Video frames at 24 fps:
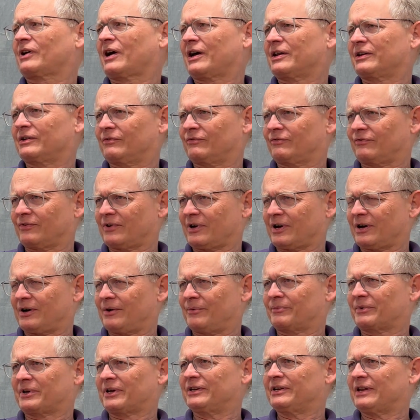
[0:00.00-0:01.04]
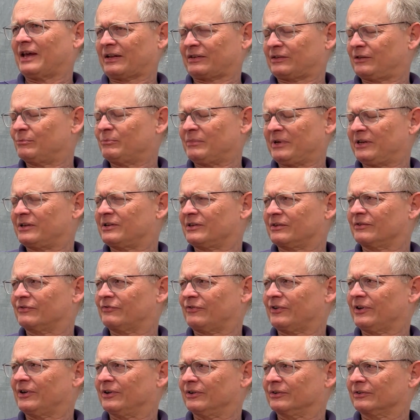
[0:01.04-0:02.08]
kind of connected me to the
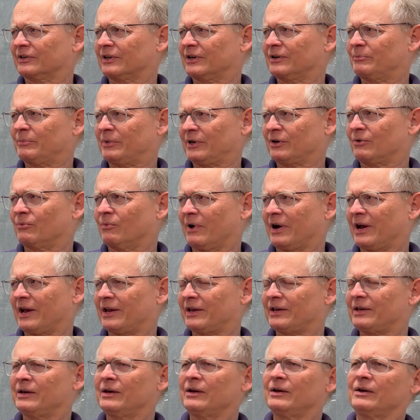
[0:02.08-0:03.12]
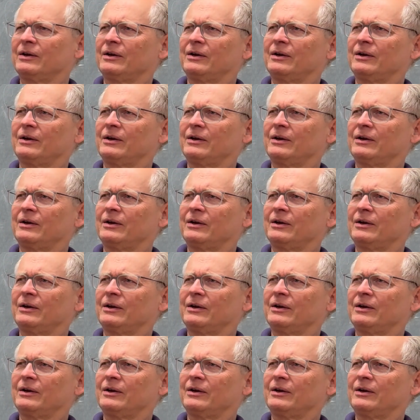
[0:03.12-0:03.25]
field in a big way.